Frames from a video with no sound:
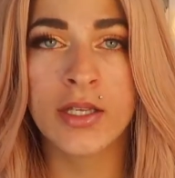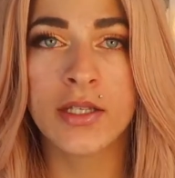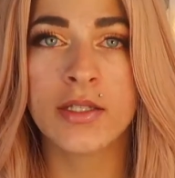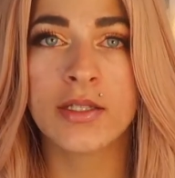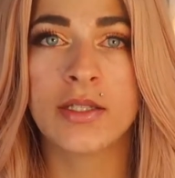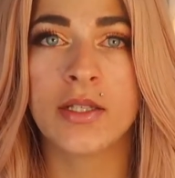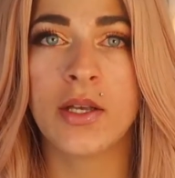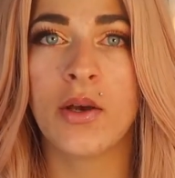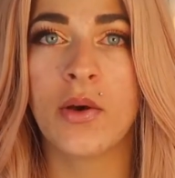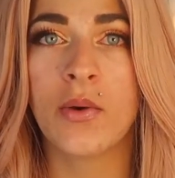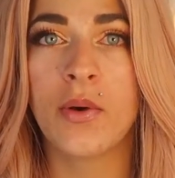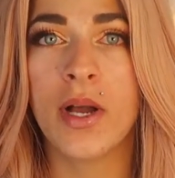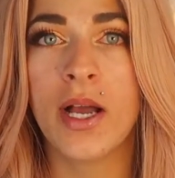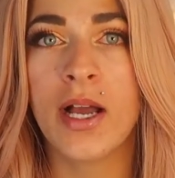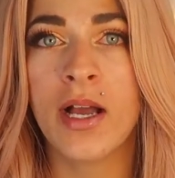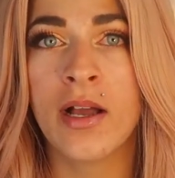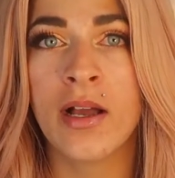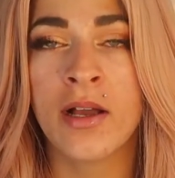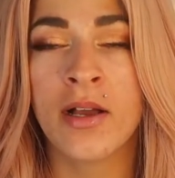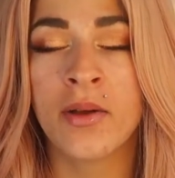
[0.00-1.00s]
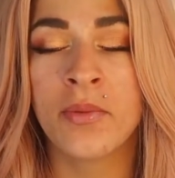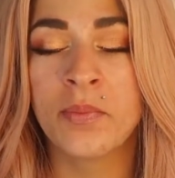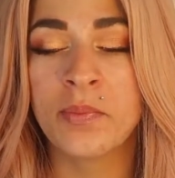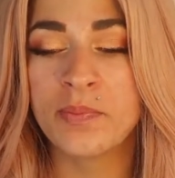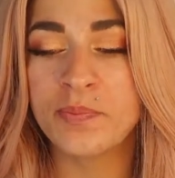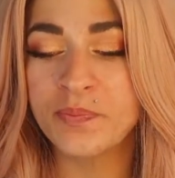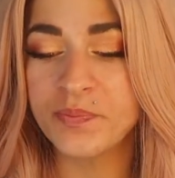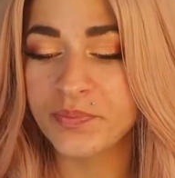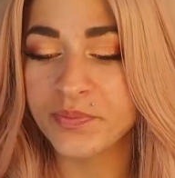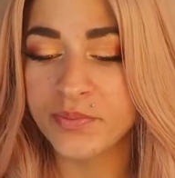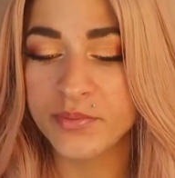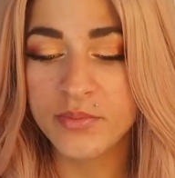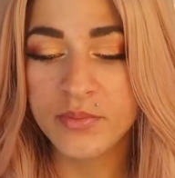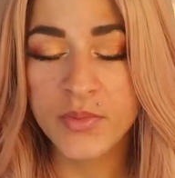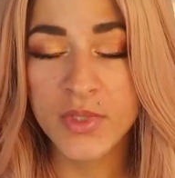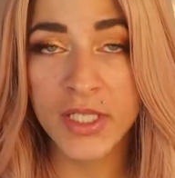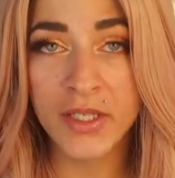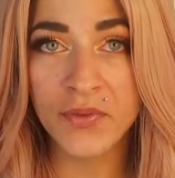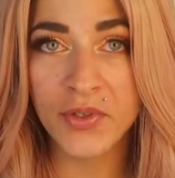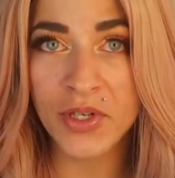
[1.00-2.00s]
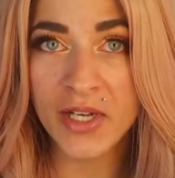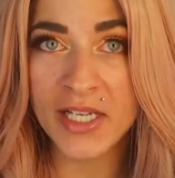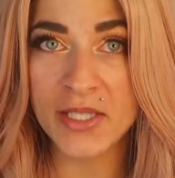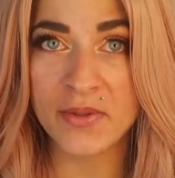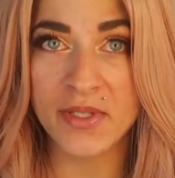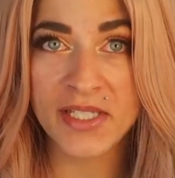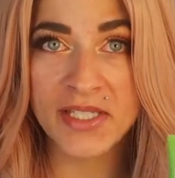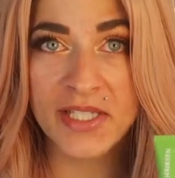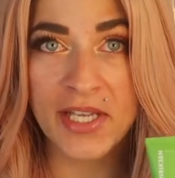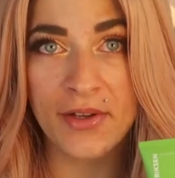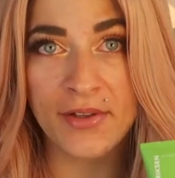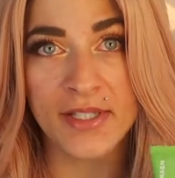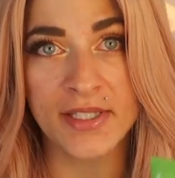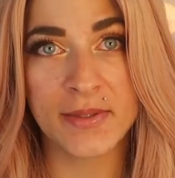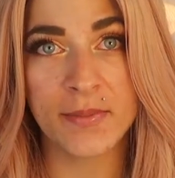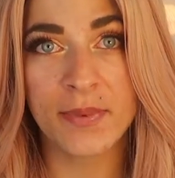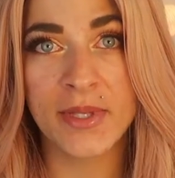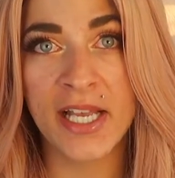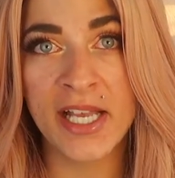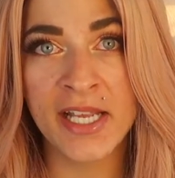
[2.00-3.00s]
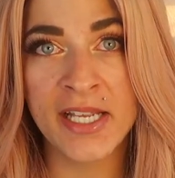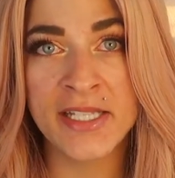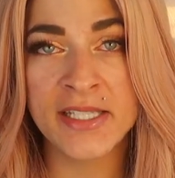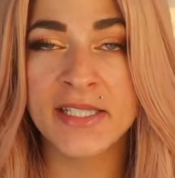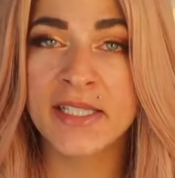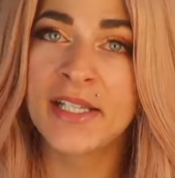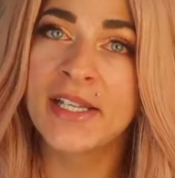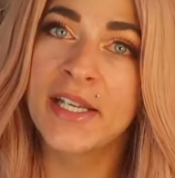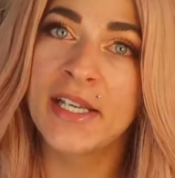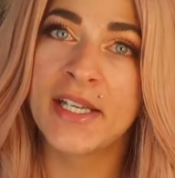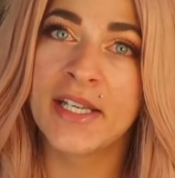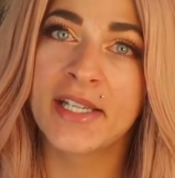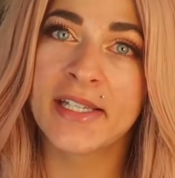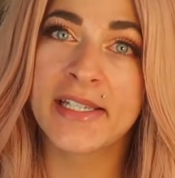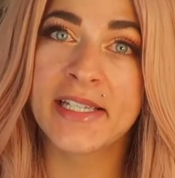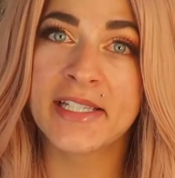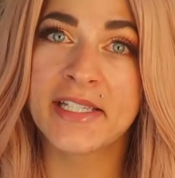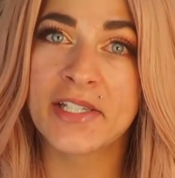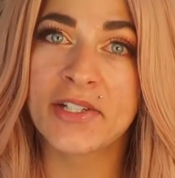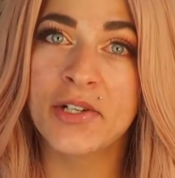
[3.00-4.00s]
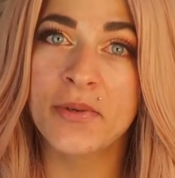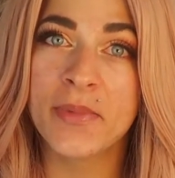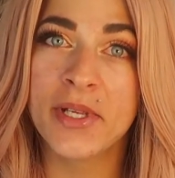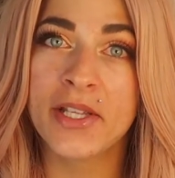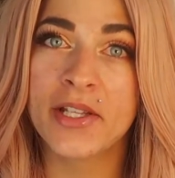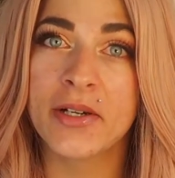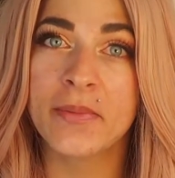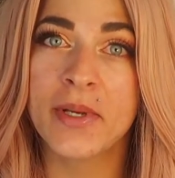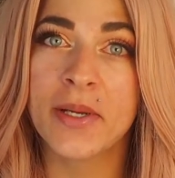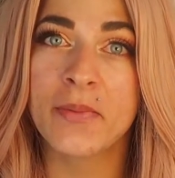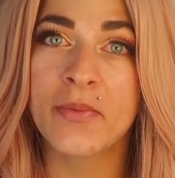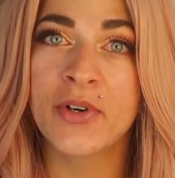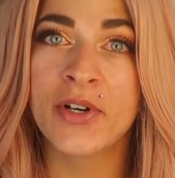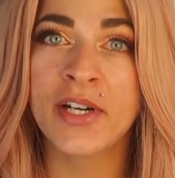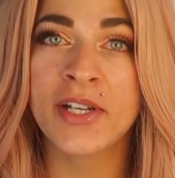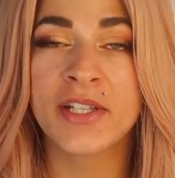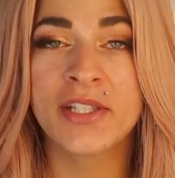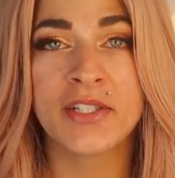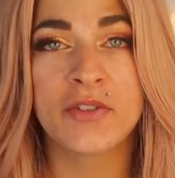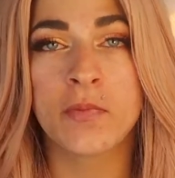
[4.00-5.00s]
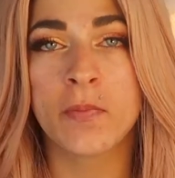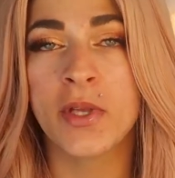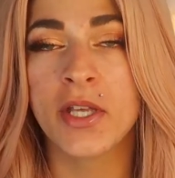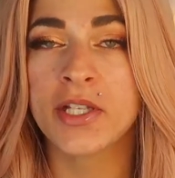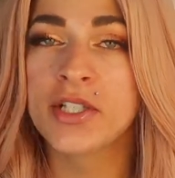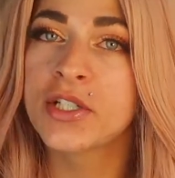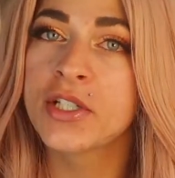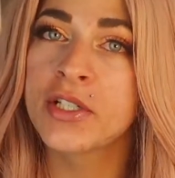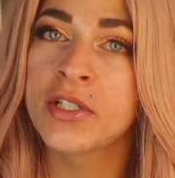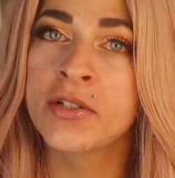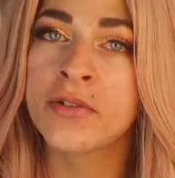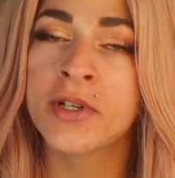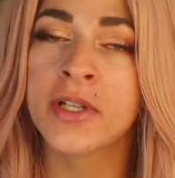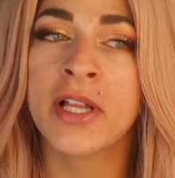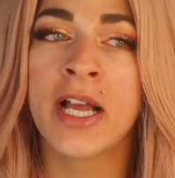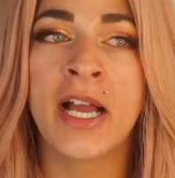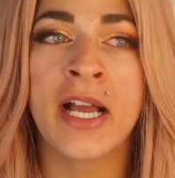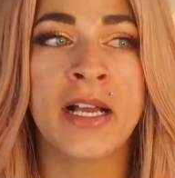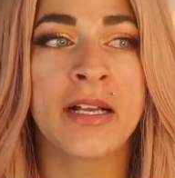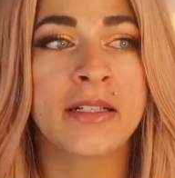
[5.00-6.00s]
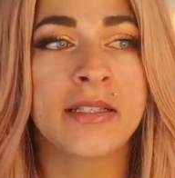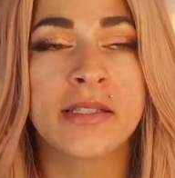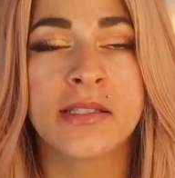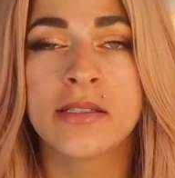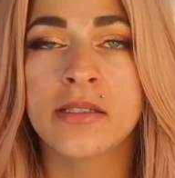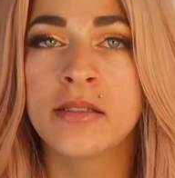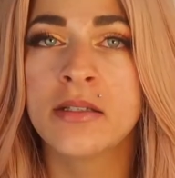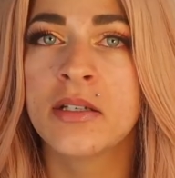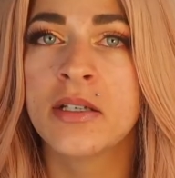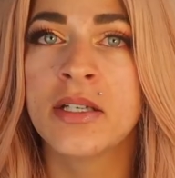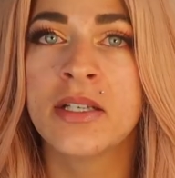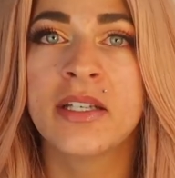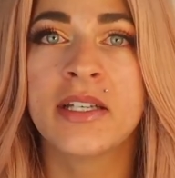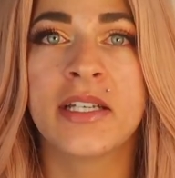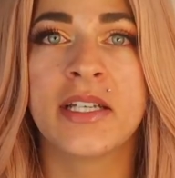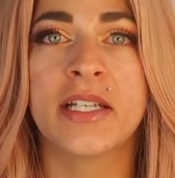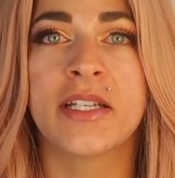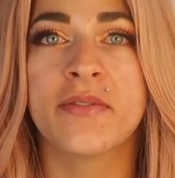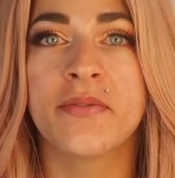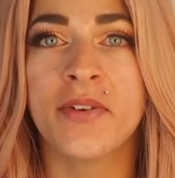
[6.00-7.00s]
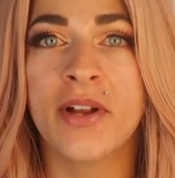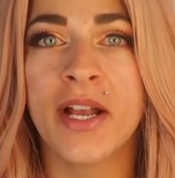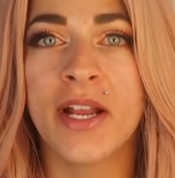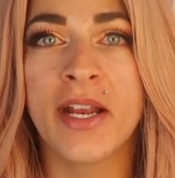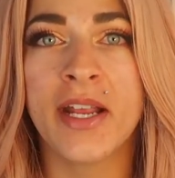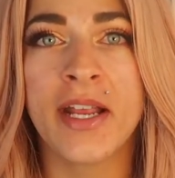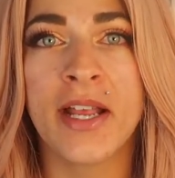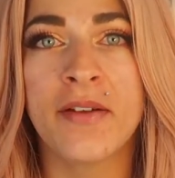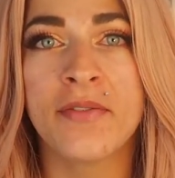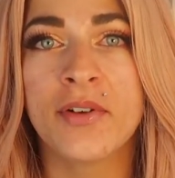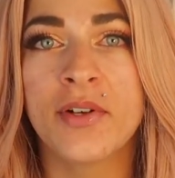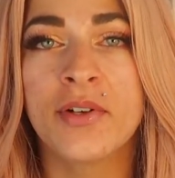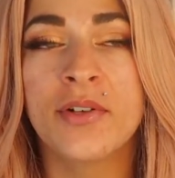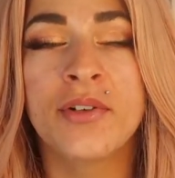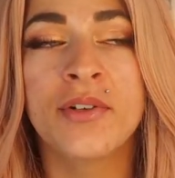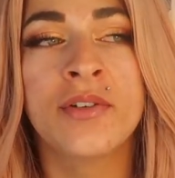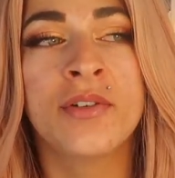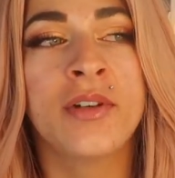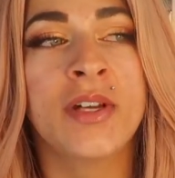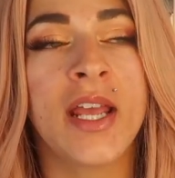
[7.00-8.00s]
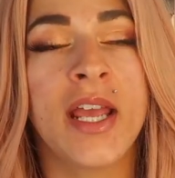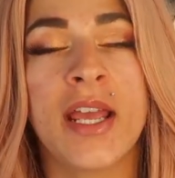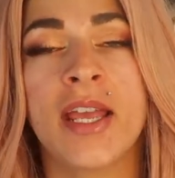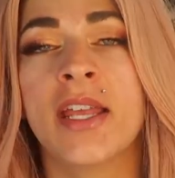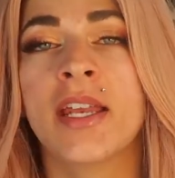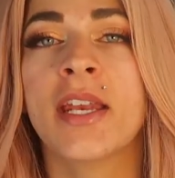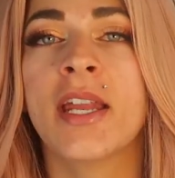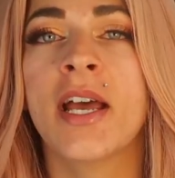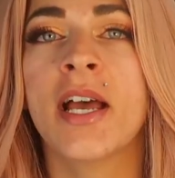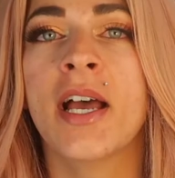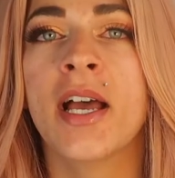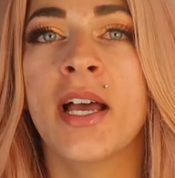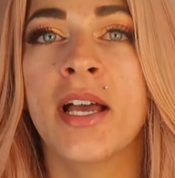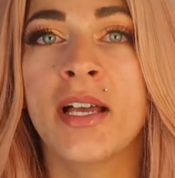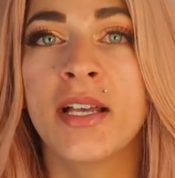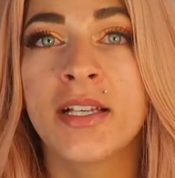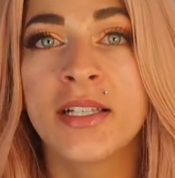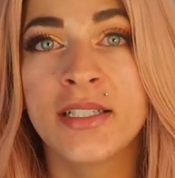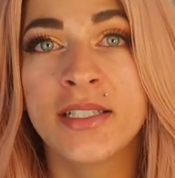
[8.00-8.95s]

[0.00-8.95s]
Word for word: So um, if you guys want to see how this applies and get to know me a little bit more, this should be a chill, relax, it's Friday afternoon and uh,